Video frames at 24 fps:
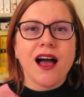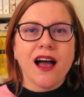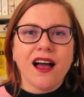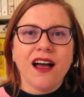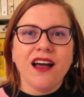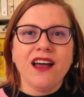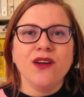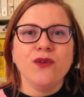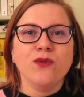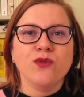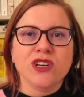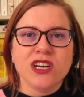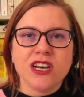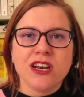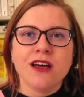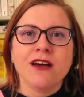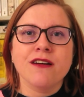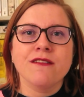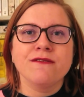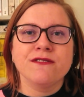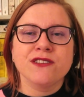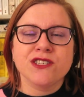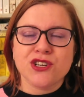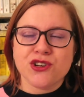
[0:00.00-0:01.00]
I would
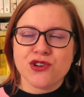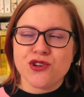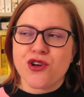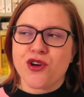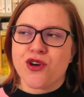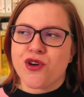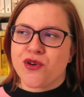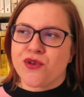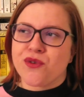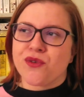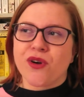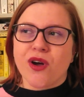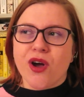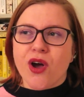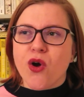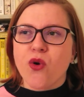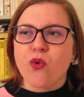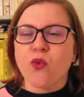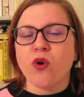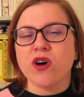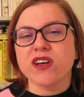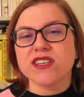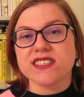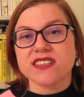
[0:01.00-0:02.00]
love to know
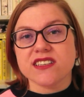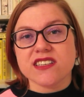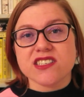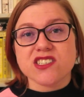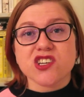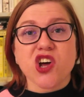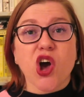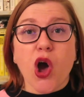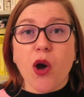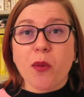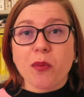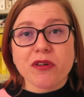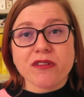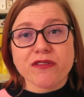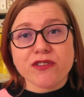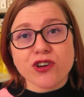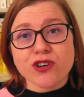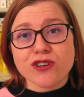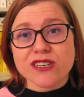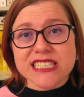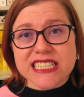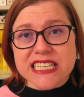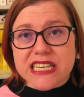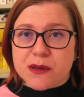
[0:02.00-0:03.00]
what's at the top of
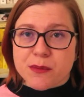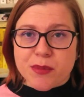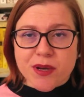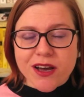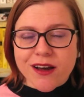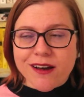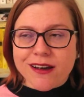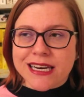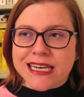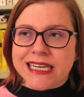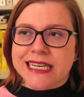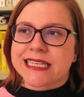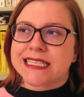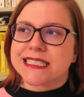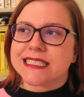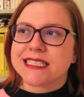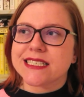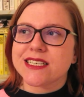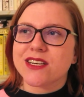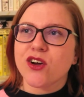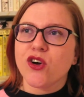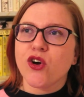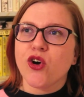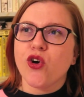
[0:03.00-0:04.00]
your TBR
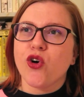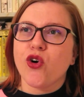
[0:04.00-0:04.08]
list,